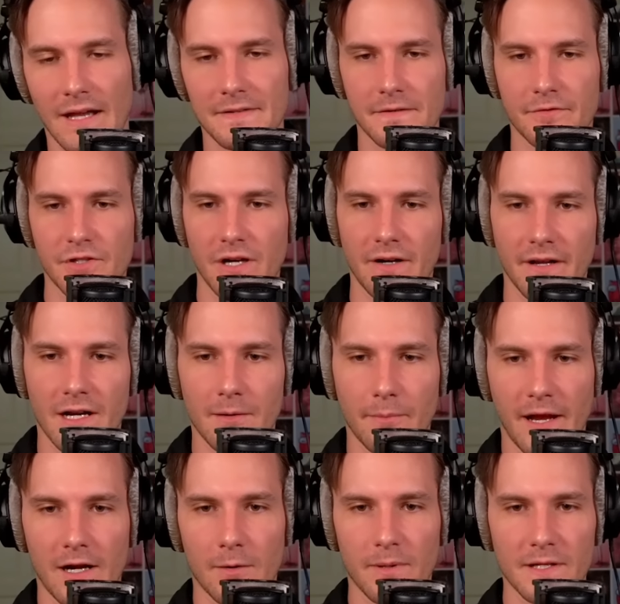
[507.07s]
As if sharing
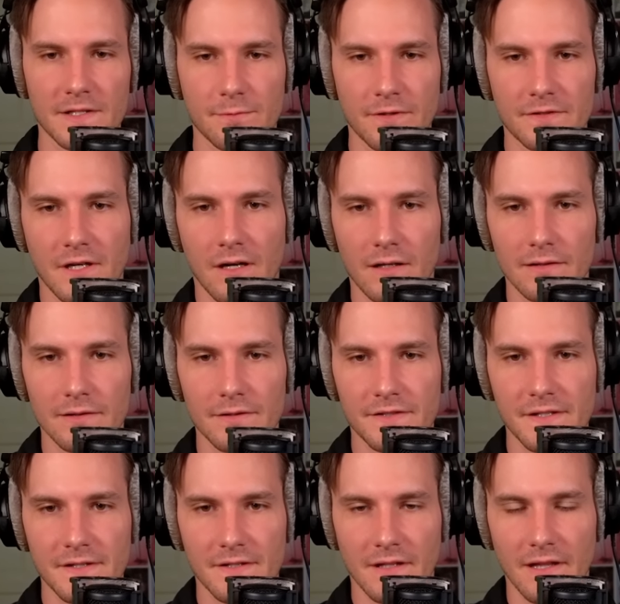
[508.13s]
airplanes with toddlers
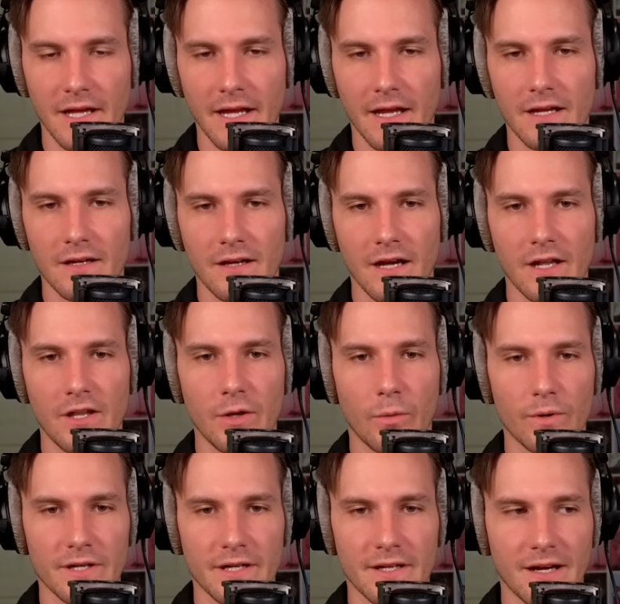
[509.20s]
isn't like
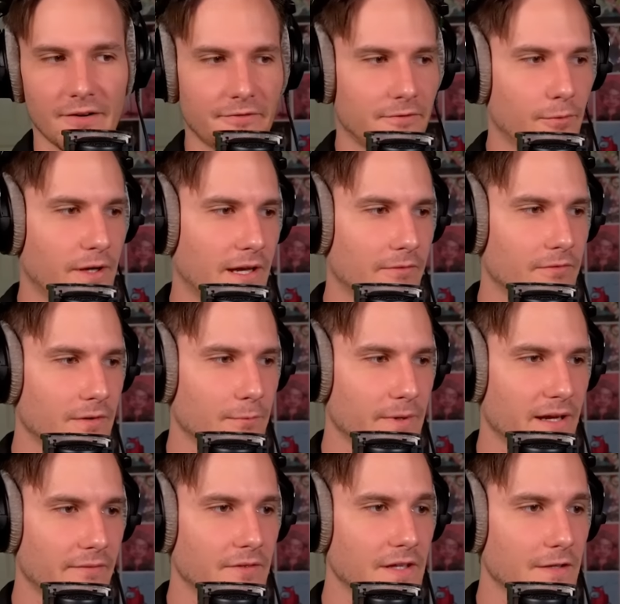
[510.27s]
annoying enough. We have
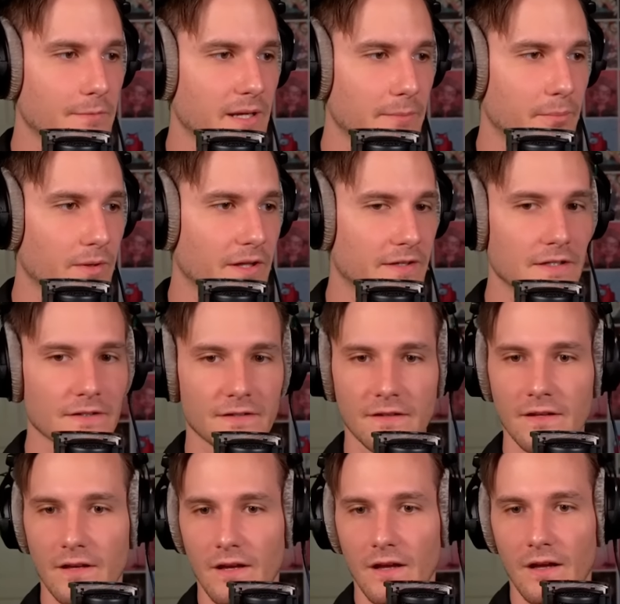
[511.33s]
these people that
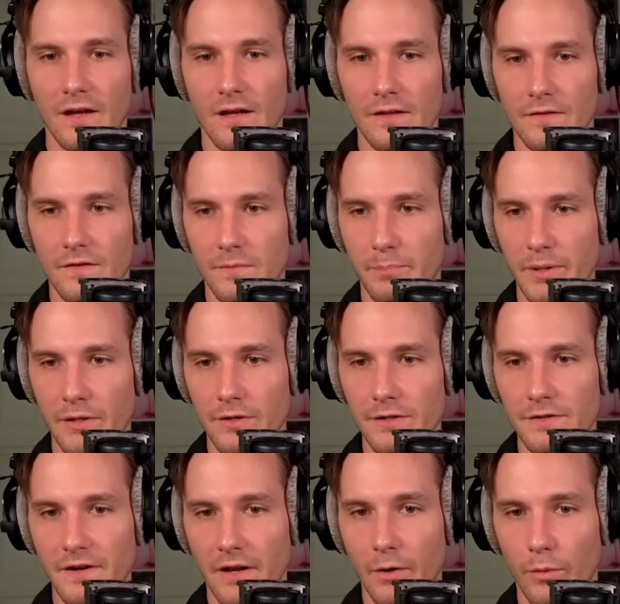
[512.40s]
just
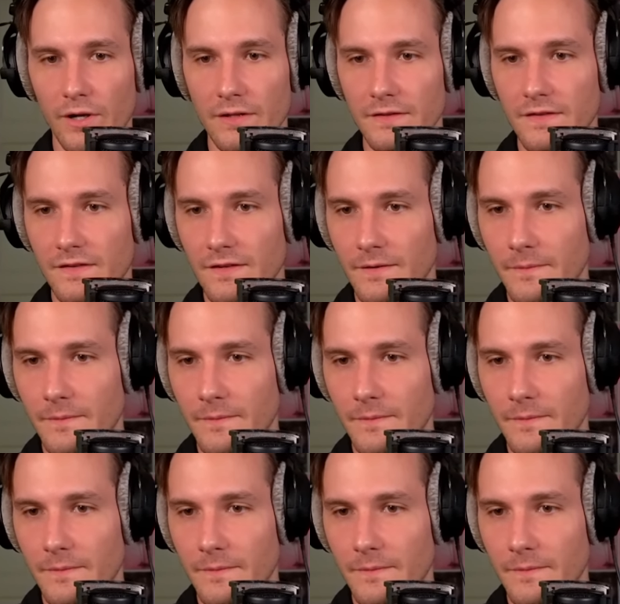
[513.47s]
splurge annoyance.